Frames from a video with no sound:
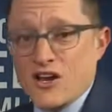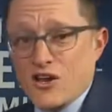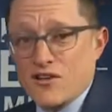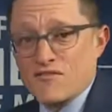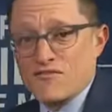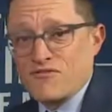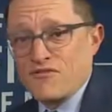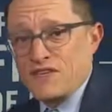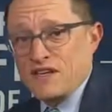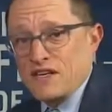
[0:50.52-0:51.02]

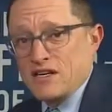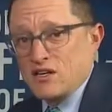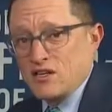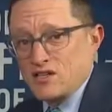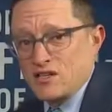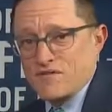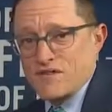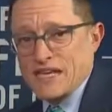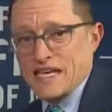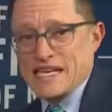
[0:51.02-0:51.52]
on
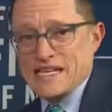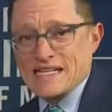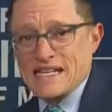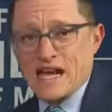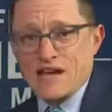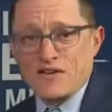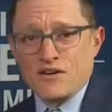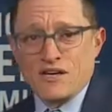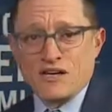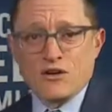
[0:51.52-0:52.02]
field if they get
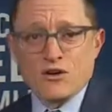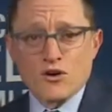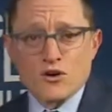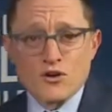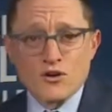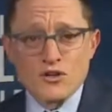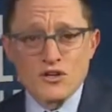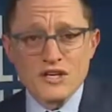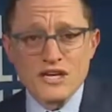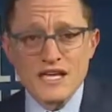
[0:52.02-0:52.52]
down here
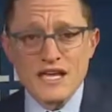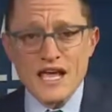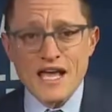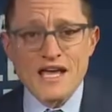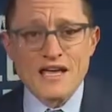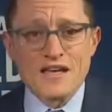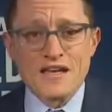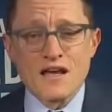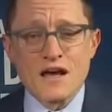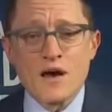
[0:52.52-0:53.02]
early
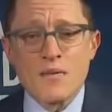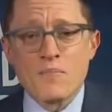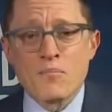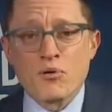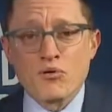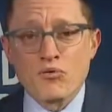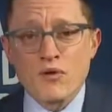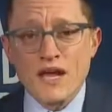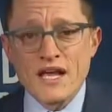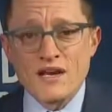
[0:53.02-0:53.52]
and uh,
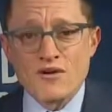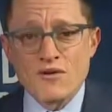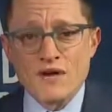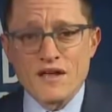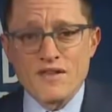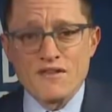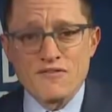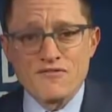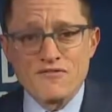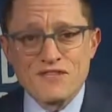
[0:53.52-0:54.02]
parade
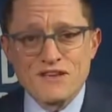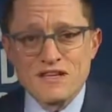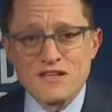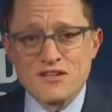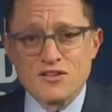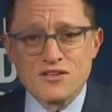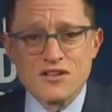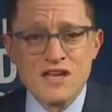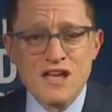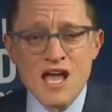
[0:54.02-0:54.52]
around the
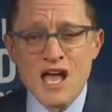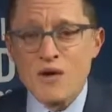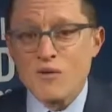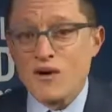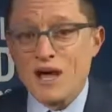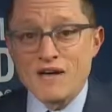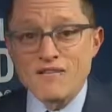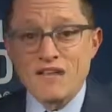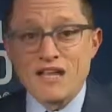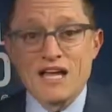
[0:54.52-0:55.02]
field. And we'll
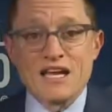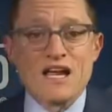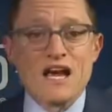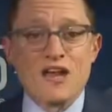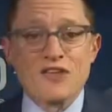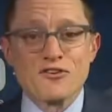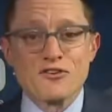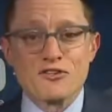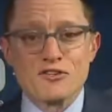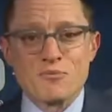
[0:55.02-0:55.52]
have a lot of
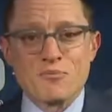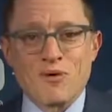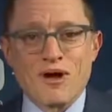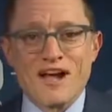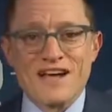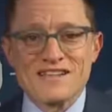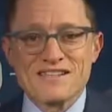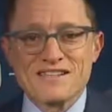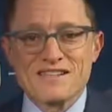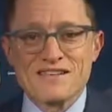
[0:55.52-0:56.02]
other
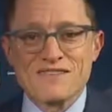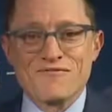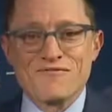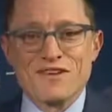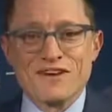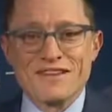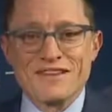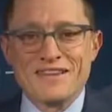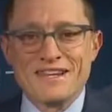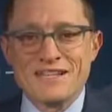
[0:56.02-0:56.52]
surprises and
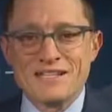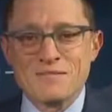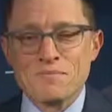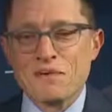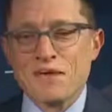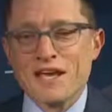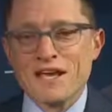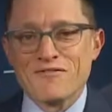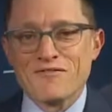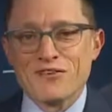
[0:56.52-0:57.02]
fun things
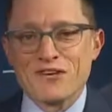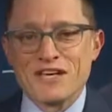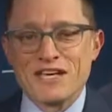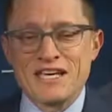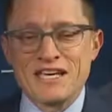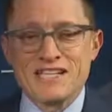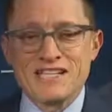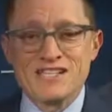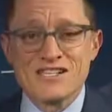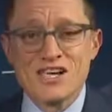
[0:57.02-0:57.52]
planned for
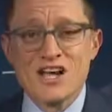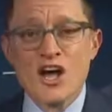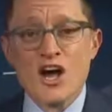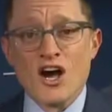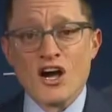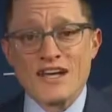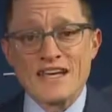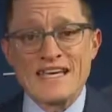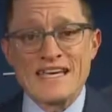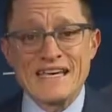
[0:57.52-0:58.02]
kids
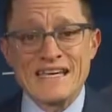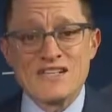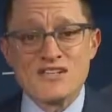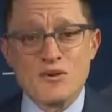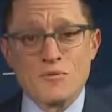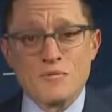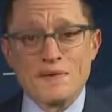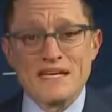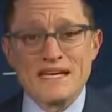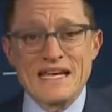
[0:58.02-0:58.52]
on Kids
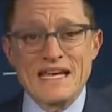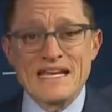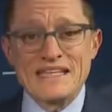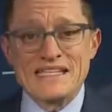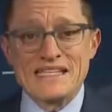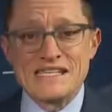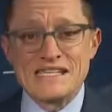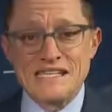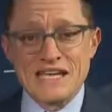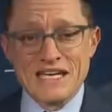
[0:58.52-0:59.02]
Opening Day
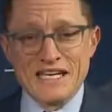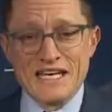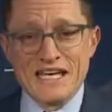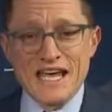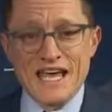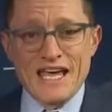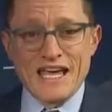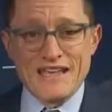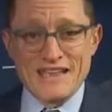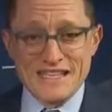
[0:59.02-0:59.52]

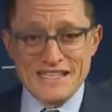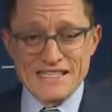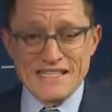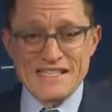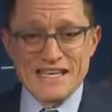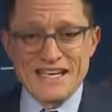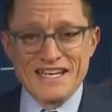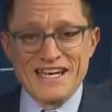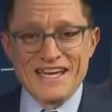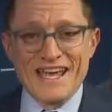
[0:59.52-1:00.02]
Sunday, this
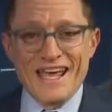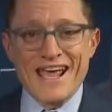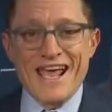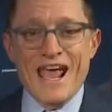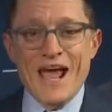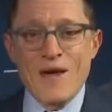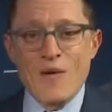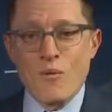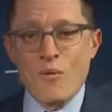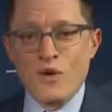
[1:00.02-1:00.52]
Sunday
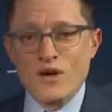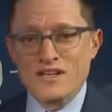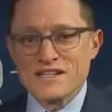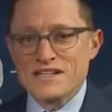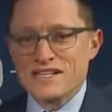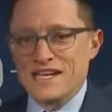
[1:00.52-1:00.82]
at one